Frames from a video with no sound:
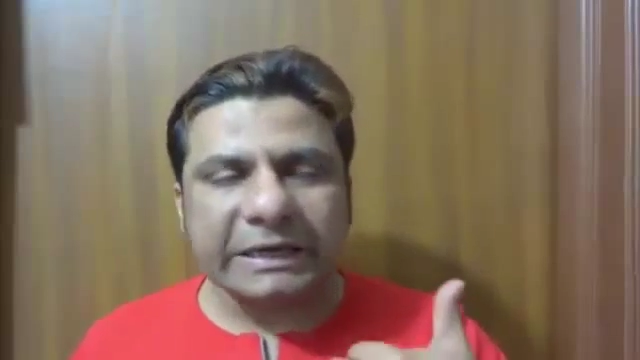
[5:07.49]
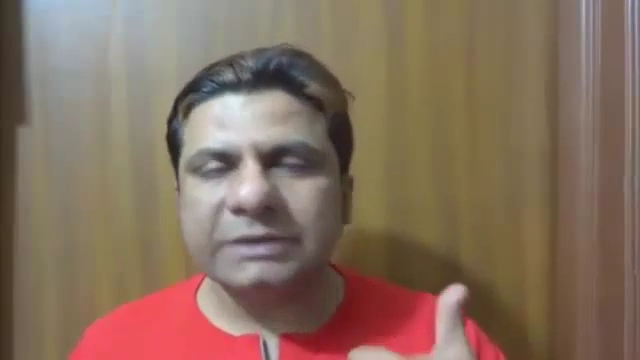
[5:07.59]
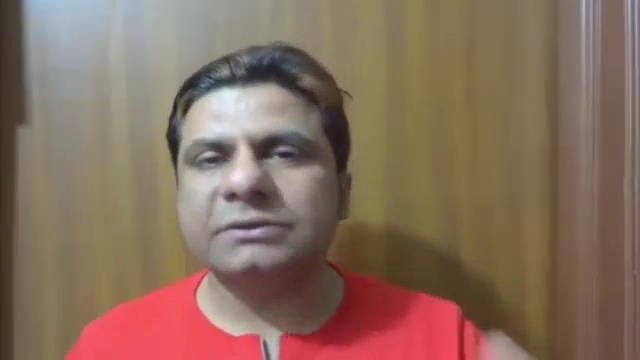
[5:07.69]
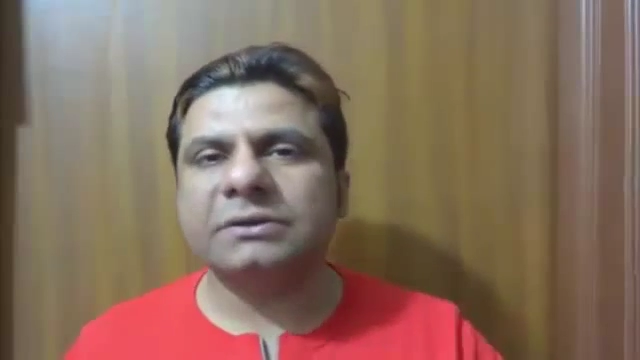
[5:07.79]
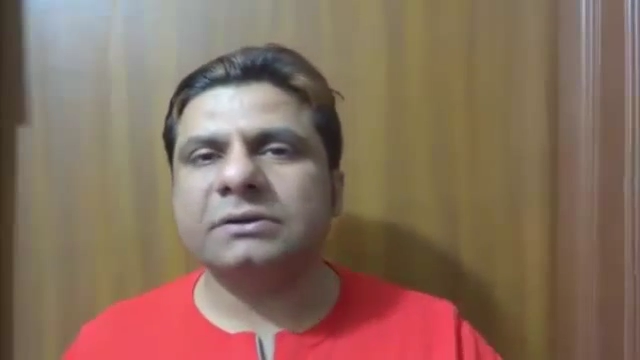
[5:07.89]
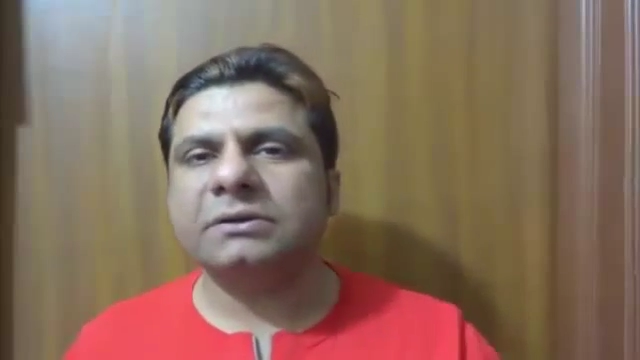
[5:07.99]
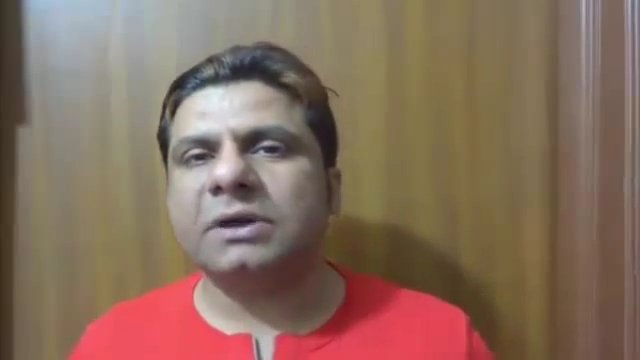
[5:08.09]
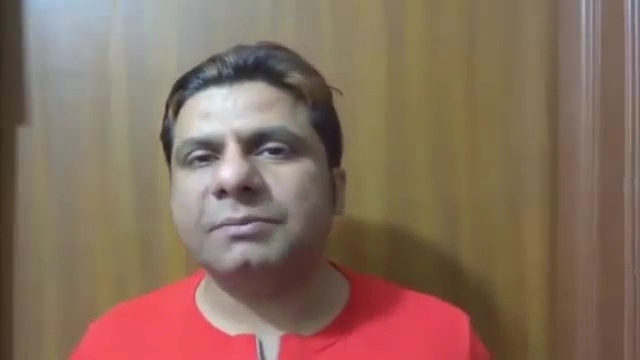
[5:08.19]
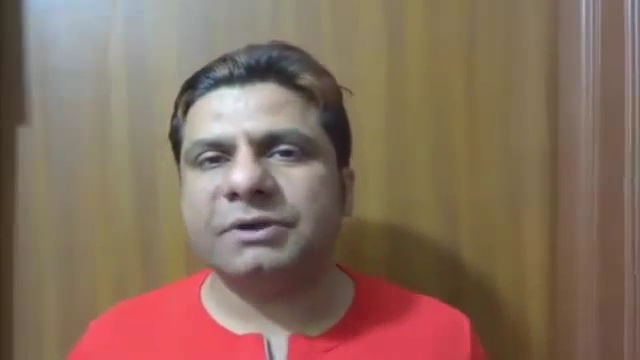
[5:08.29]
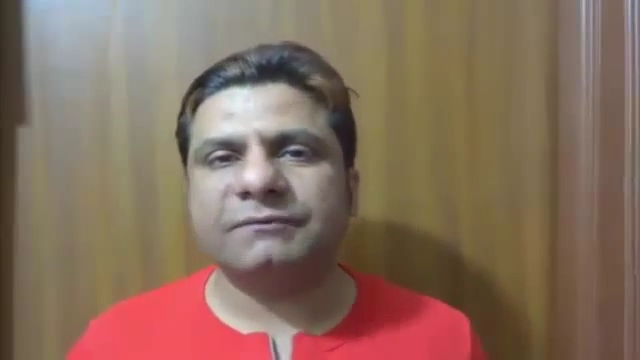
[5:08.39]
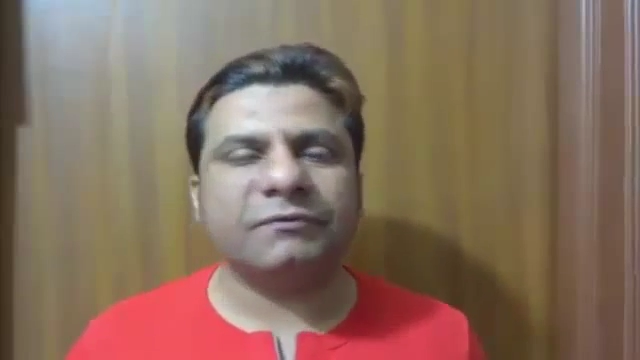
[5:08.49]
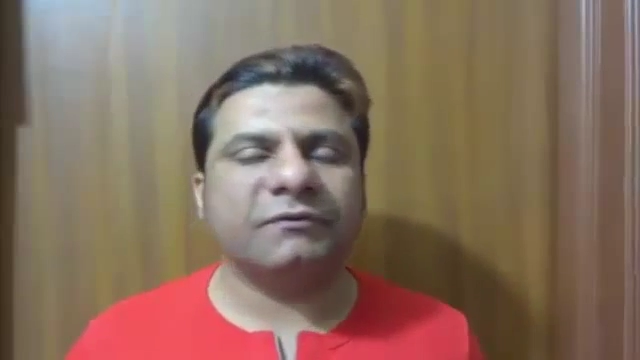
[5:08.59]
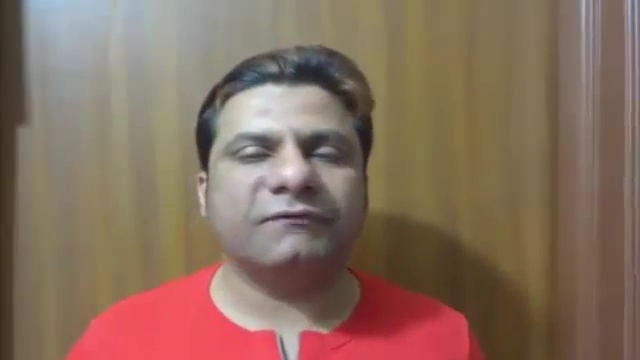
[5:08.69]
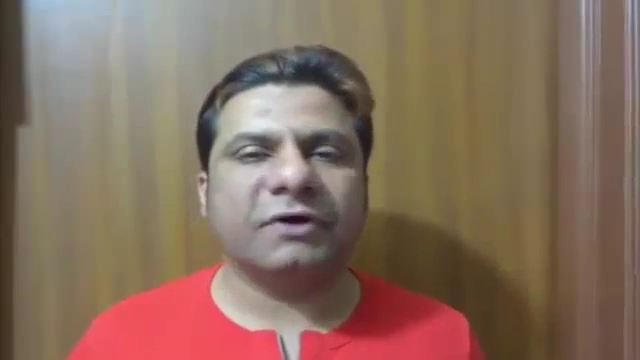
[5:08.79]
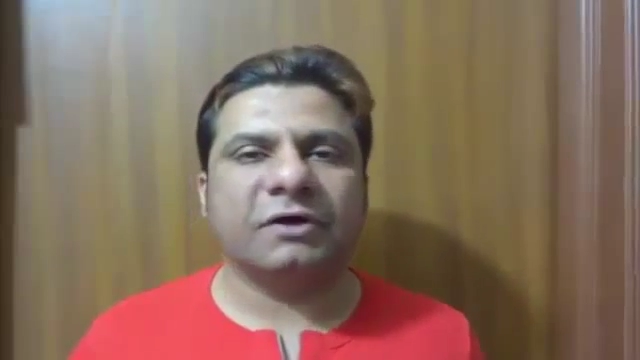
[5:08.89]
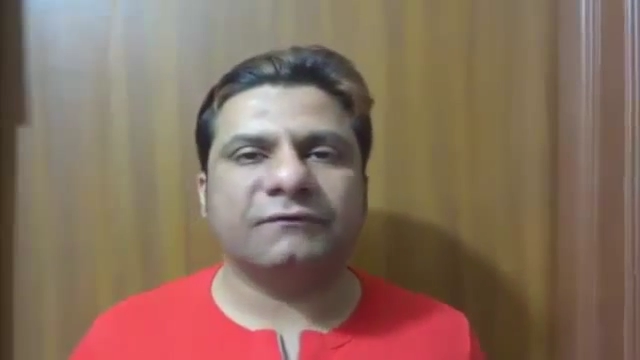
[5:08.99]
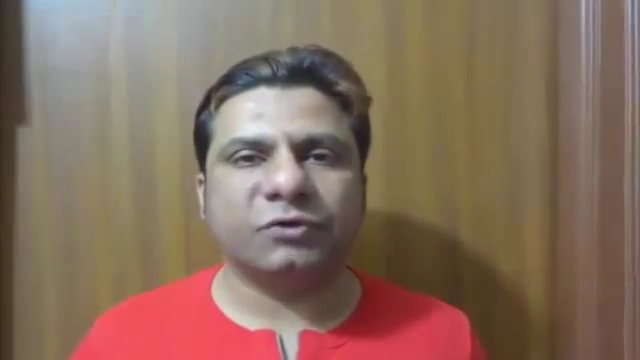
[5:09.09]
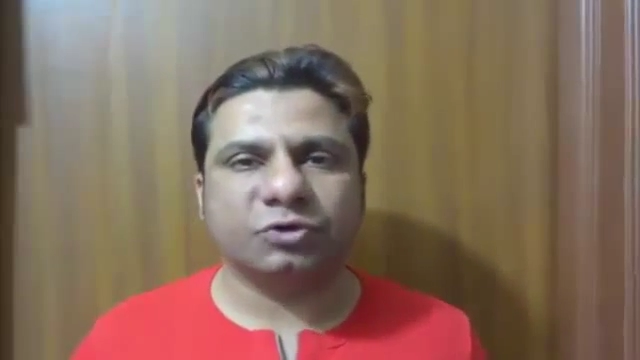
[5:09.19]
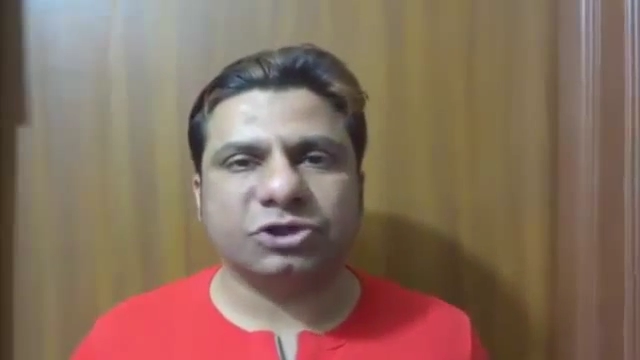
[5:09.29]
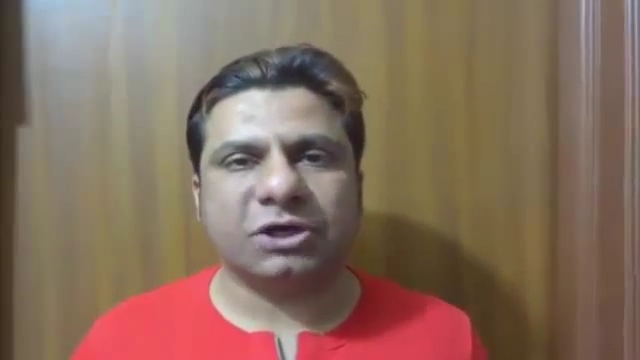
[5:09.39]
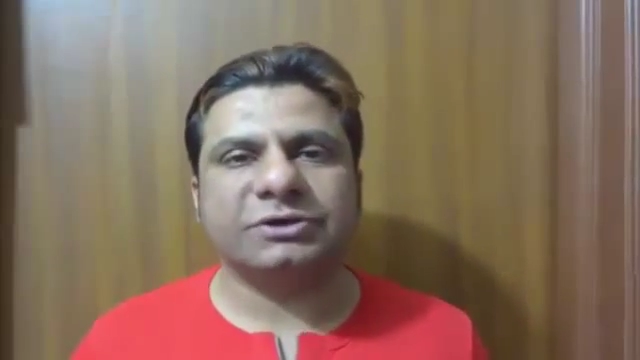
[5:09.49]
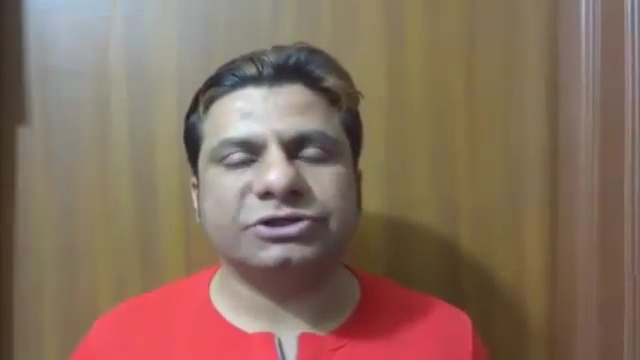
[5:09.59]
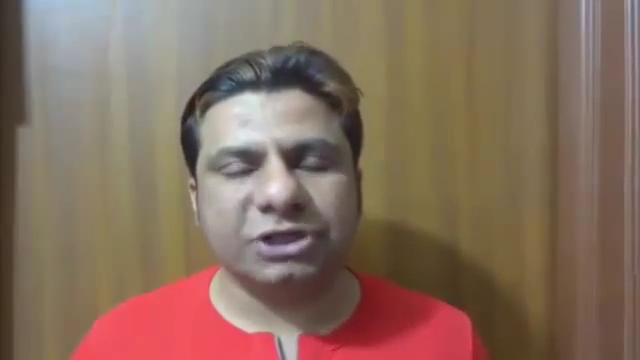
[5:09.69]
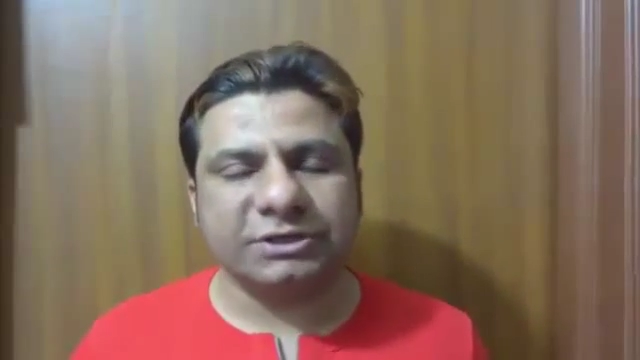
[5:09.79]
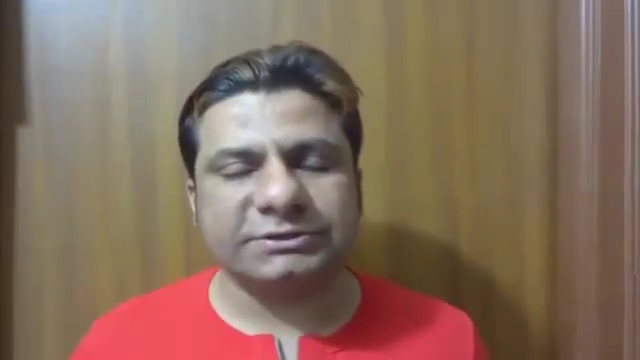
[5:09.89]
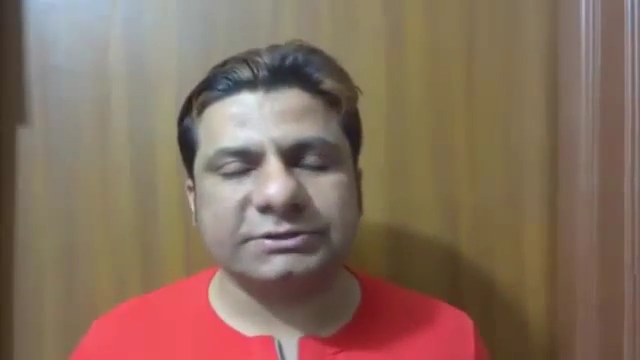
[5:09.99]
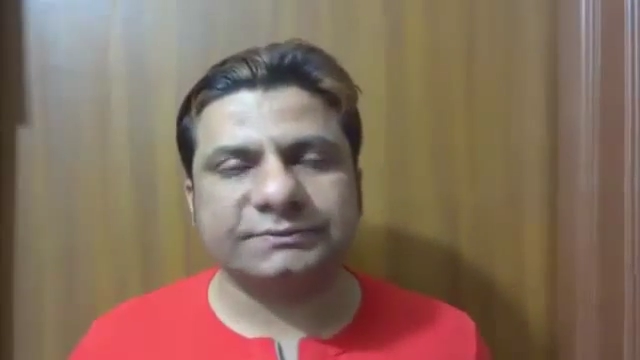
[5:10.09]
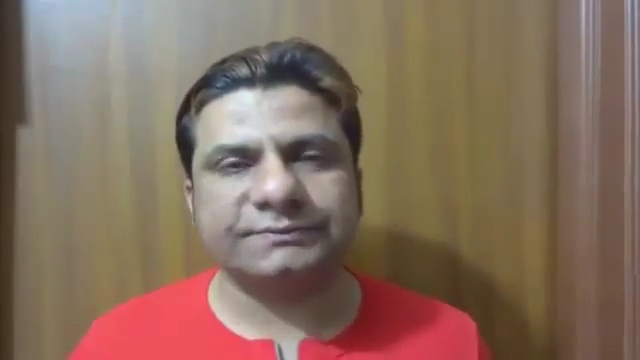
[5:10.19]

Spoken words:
in the coming future. Cheers.